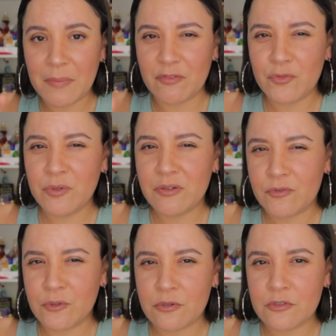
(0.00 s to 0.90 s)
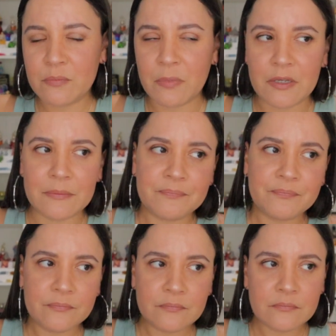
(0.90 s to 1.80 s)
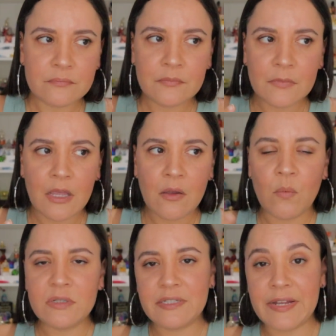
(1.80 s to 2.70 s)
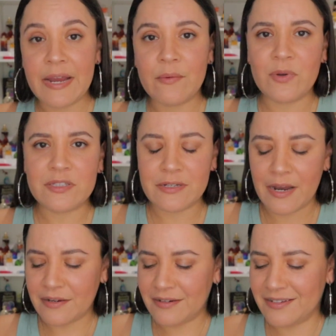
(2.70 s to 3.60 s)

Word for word: my fruity florals, but one's day and one's night.